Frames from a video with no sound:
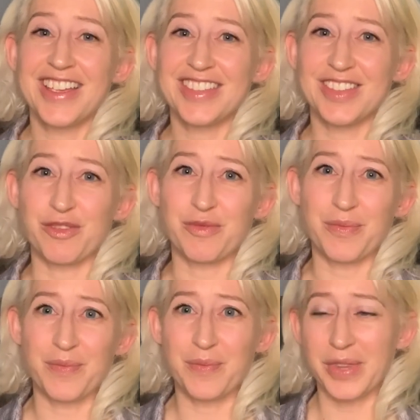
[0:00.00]
So
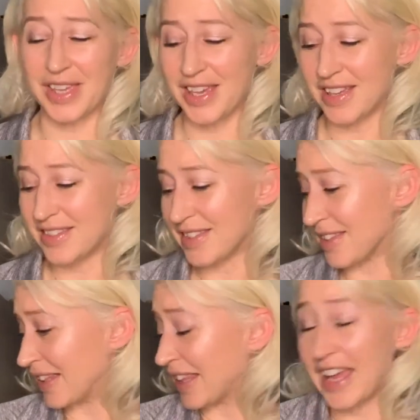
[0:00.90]
please
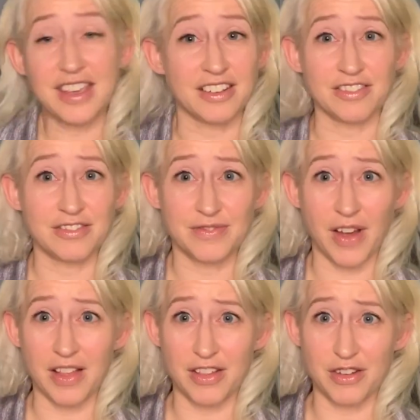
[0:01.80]
like and
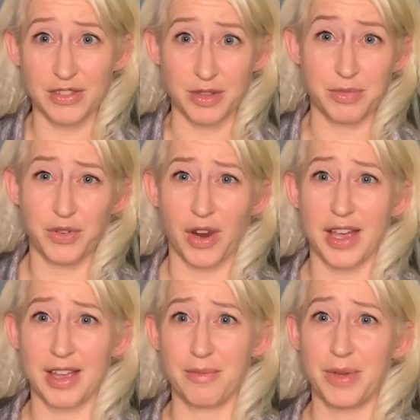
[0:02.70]
follow, subscribe.